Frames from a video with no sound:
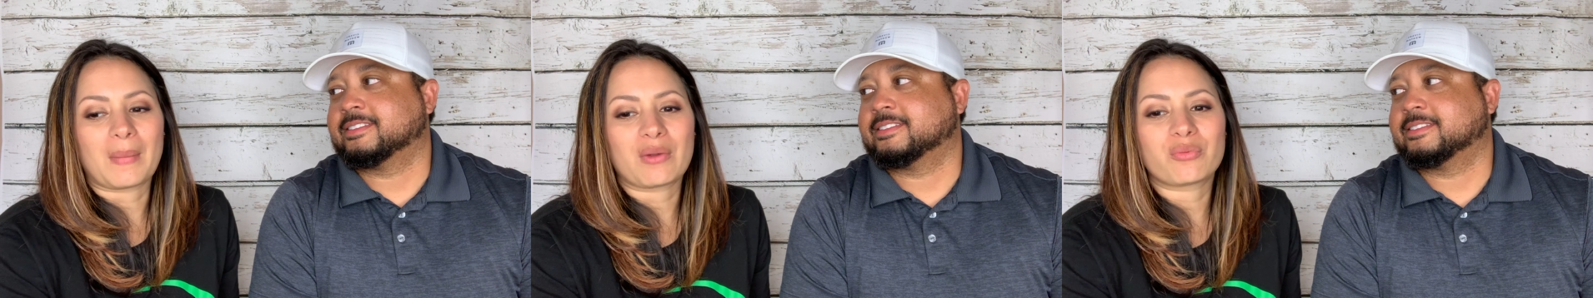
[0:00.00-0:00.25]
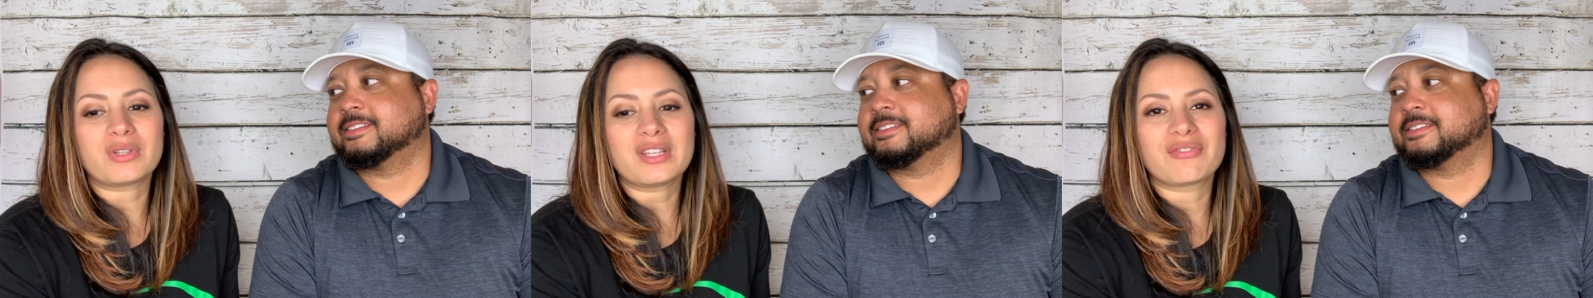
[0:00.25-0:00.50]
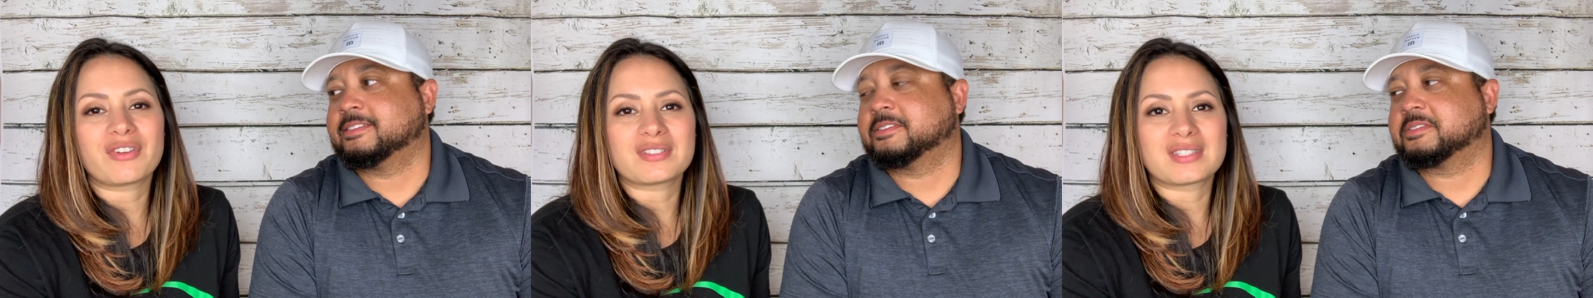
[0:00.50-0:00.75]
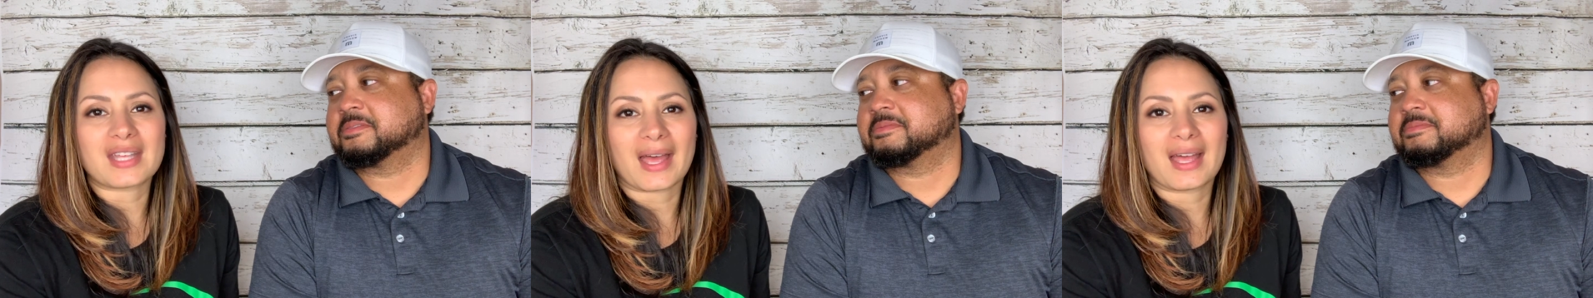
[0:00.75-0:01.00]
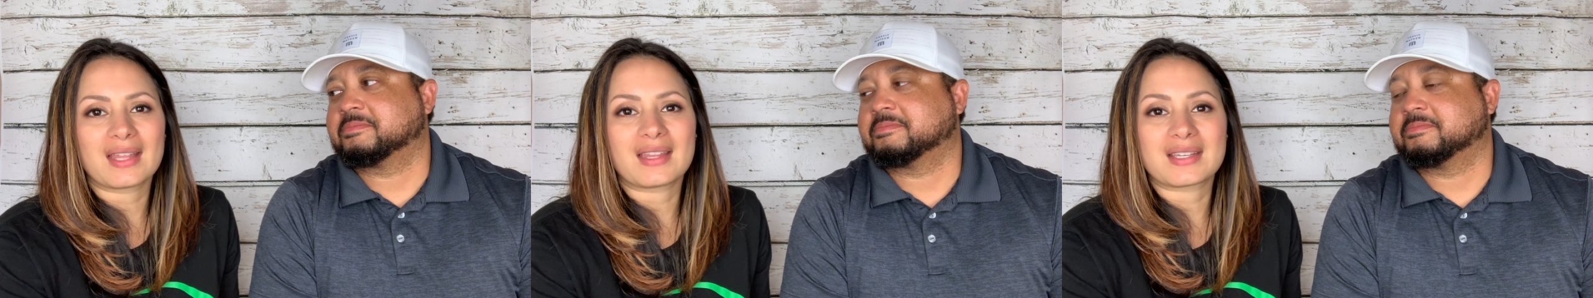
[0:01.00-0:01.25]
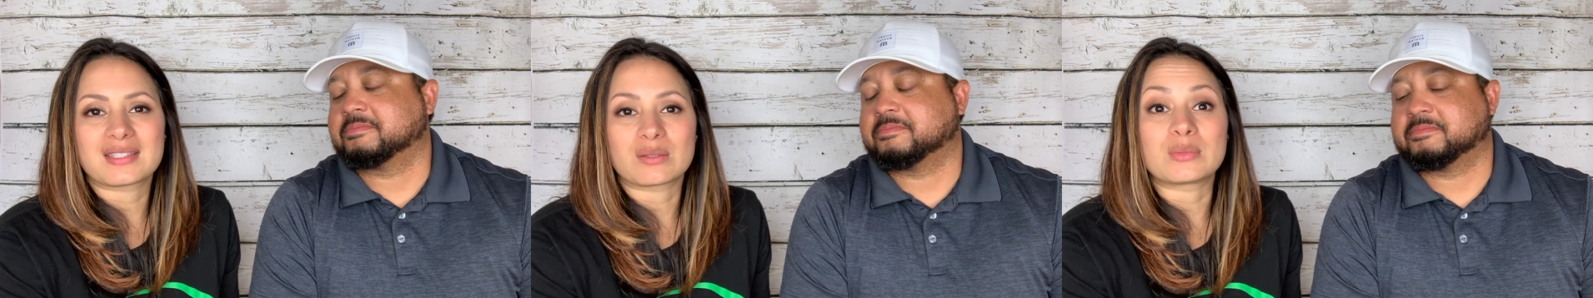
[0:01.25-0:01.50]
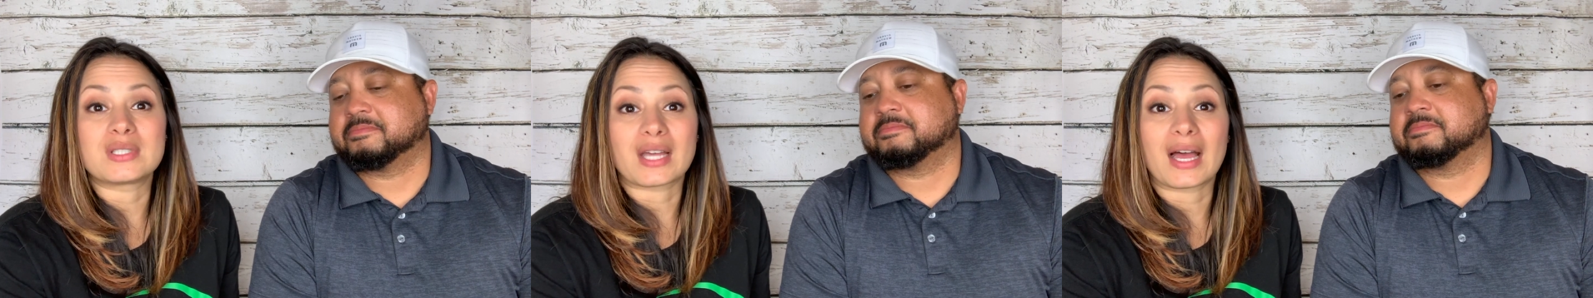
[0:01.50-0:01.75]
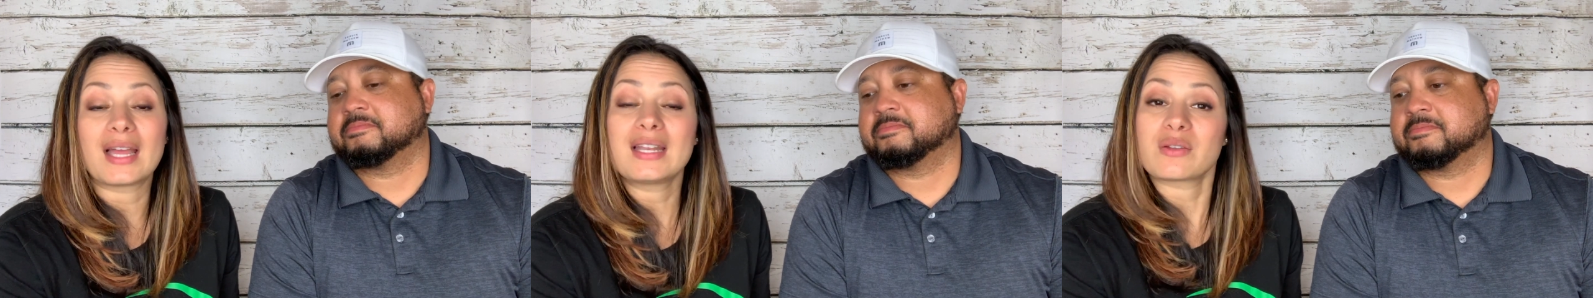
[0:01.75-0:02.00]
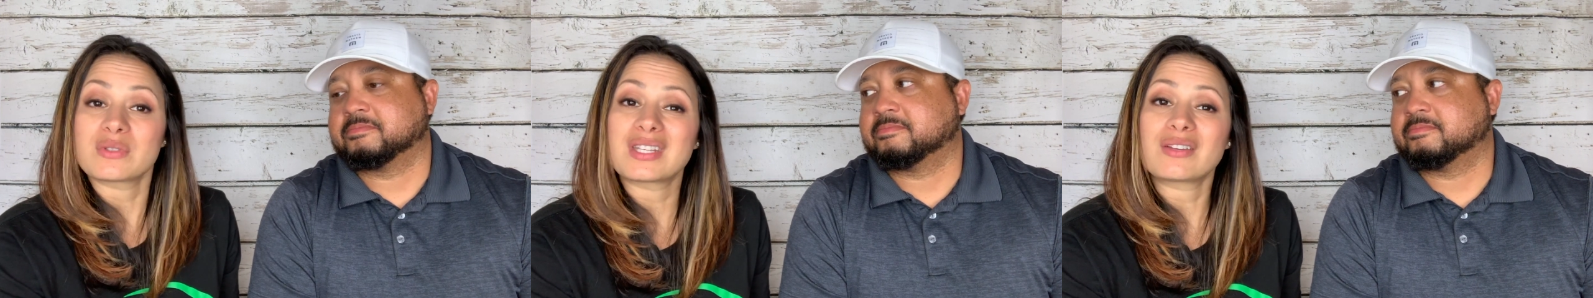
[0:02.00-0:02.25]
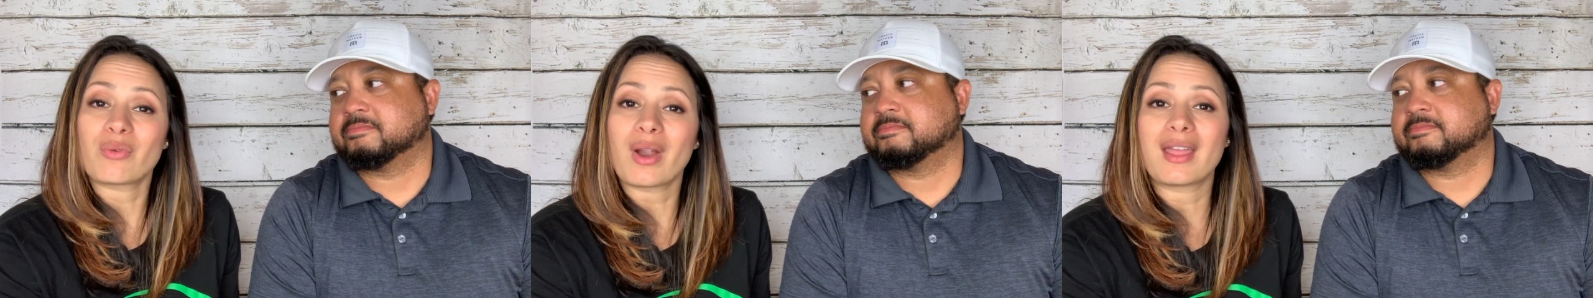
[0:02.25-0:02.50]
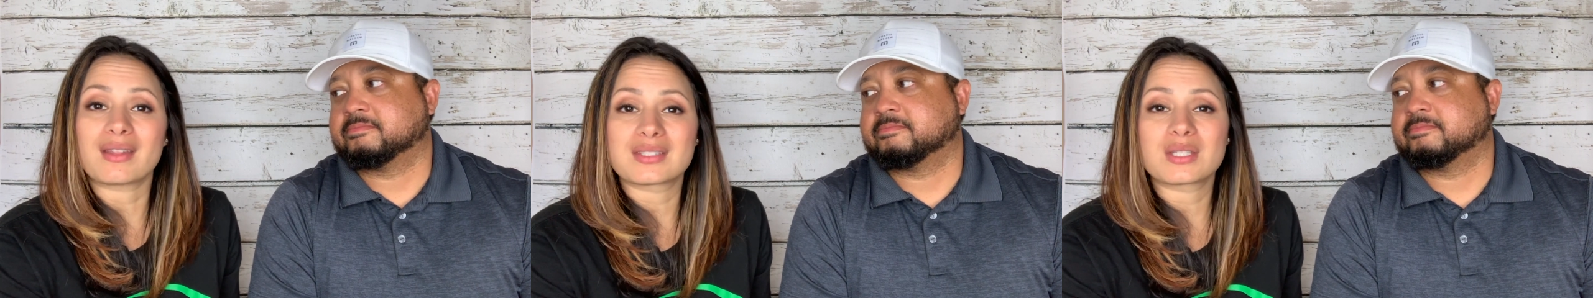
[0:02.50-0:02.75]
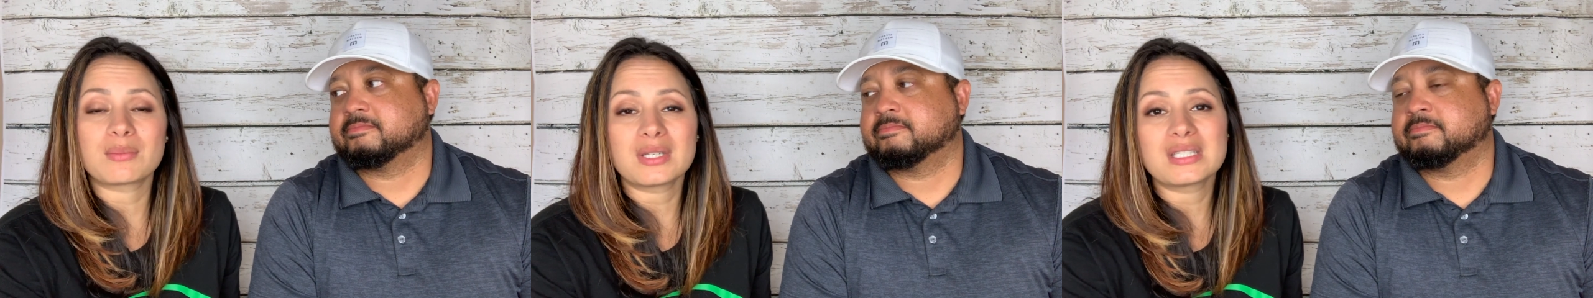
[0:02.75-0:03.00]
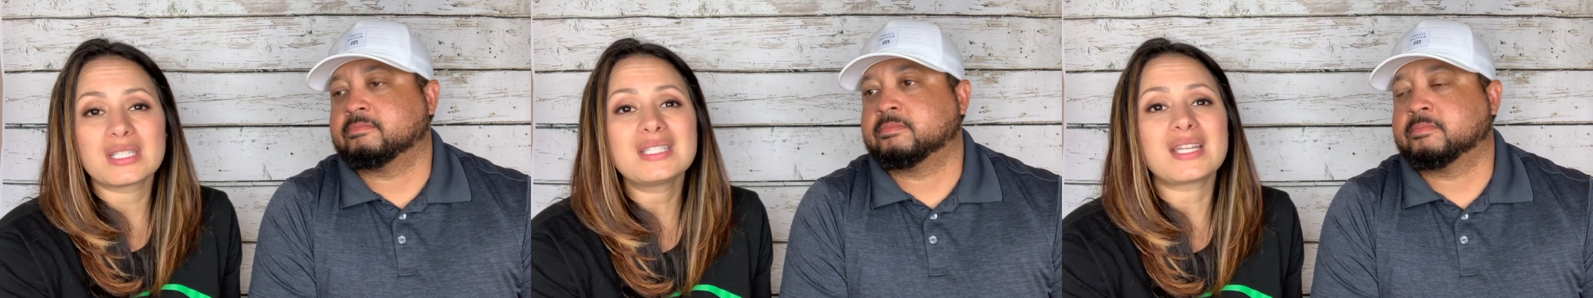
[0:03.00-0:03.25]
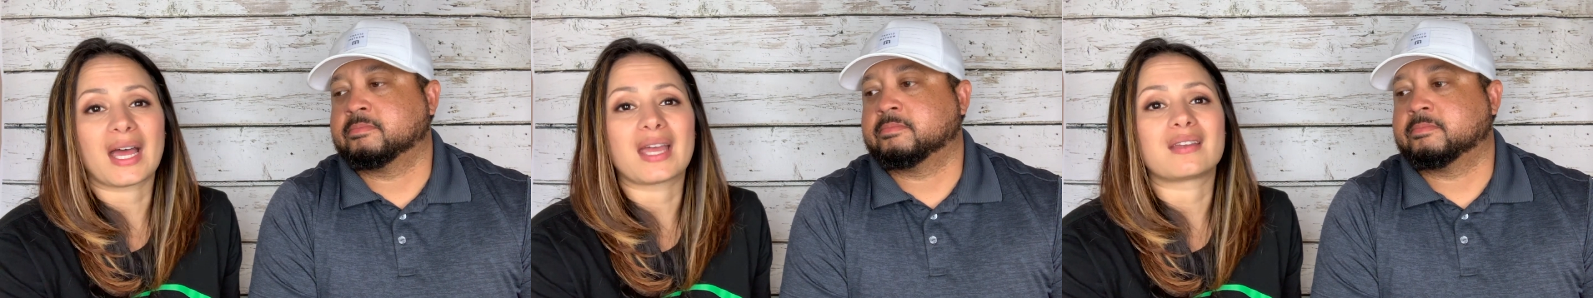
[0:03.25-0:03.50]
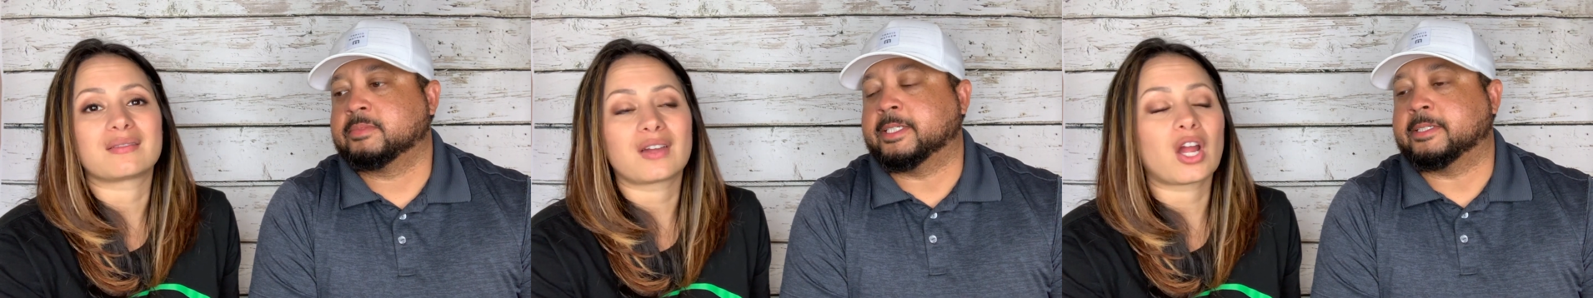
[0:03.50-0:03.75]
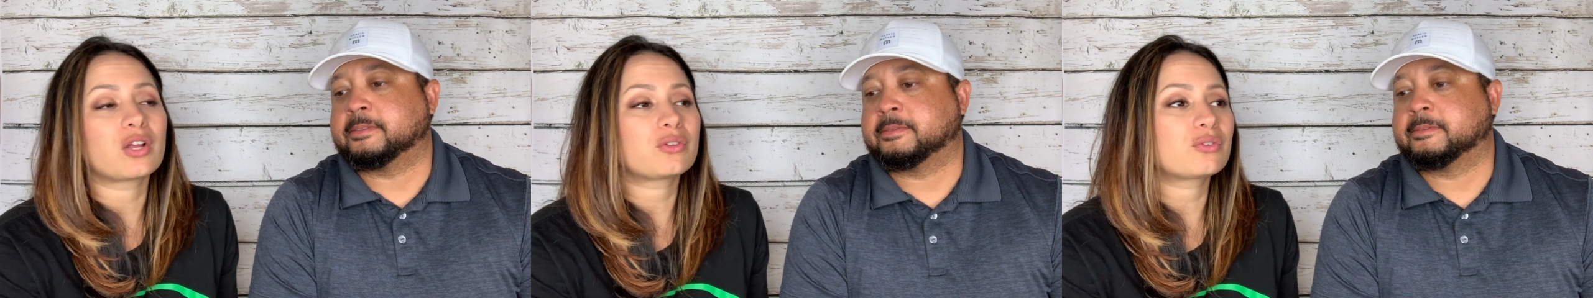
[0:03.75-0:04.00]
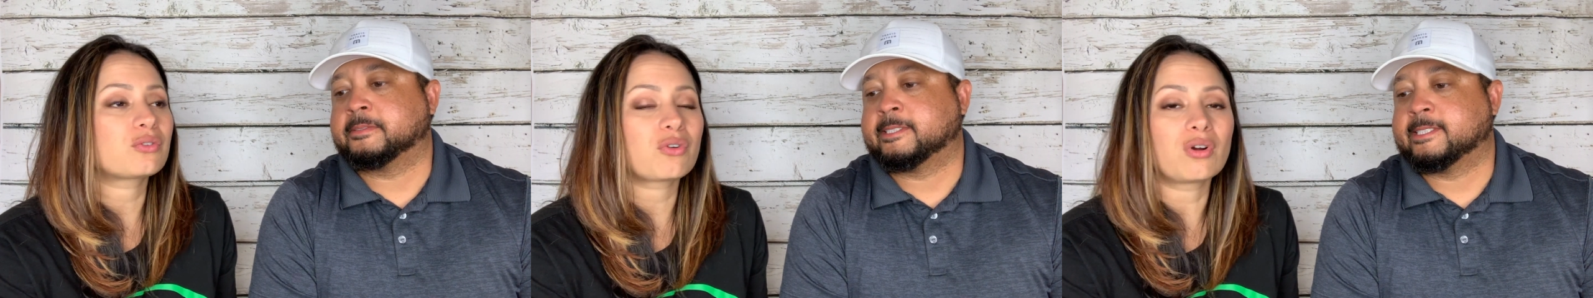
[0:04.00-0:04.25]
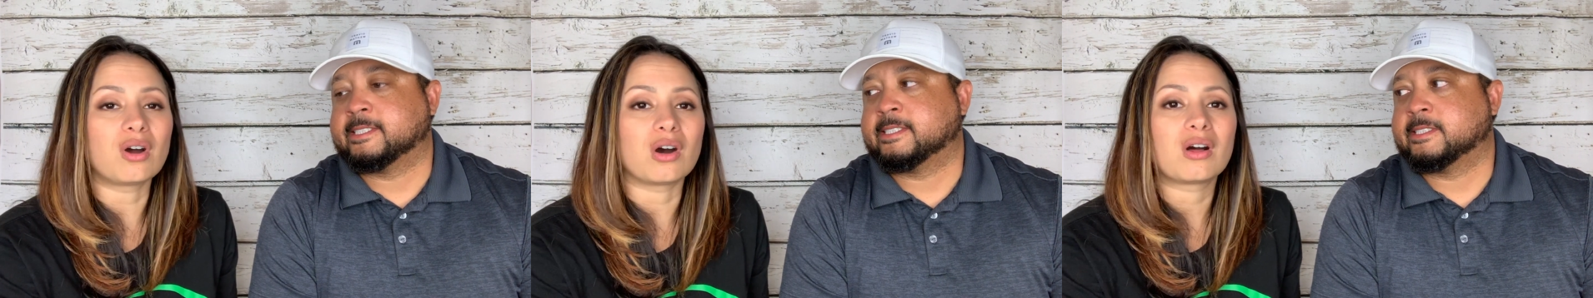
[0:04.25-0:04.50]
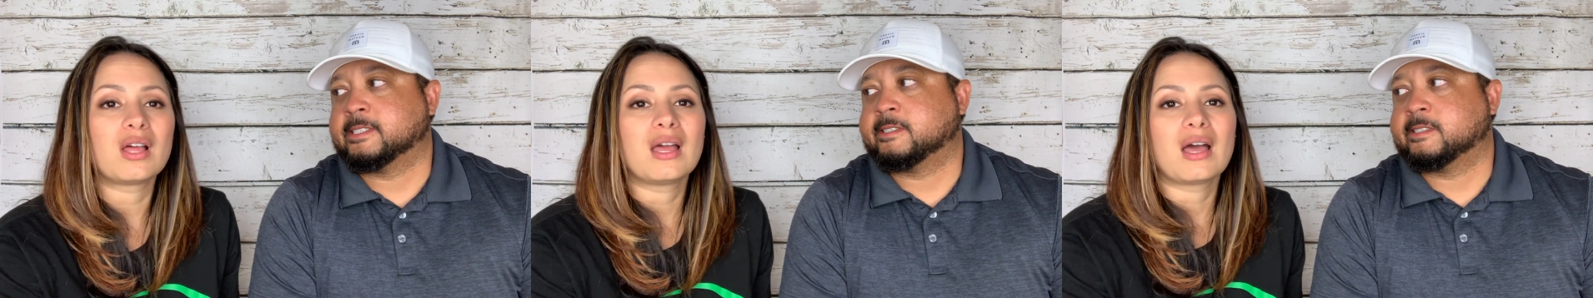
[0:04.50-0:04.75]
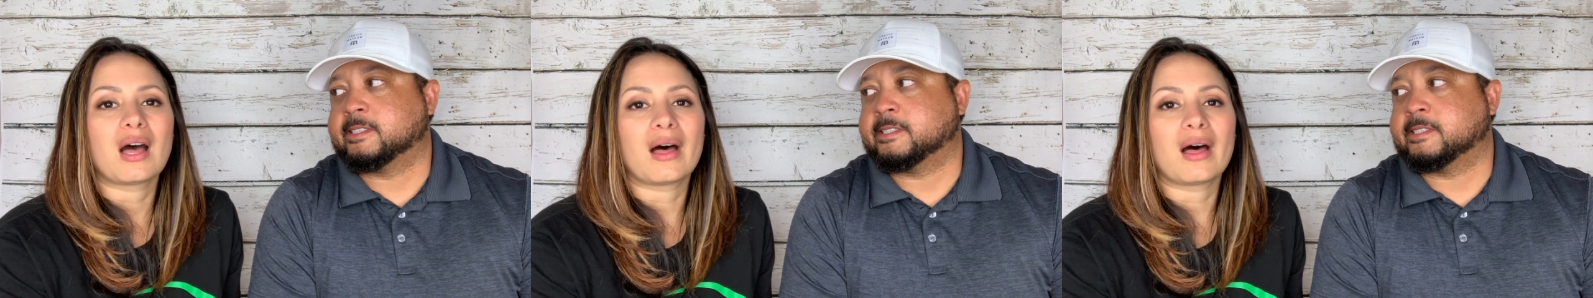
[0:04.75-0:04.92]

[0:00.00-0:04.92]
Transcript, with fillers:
Speaker 1: I really felt sad, like someone died and I was like, right, somebody did die, yeah. our little girl. Yeah.